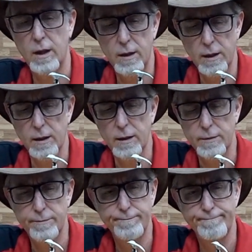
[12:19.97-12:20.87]
I
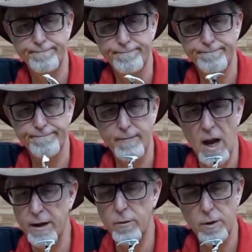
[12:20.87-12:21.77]
don't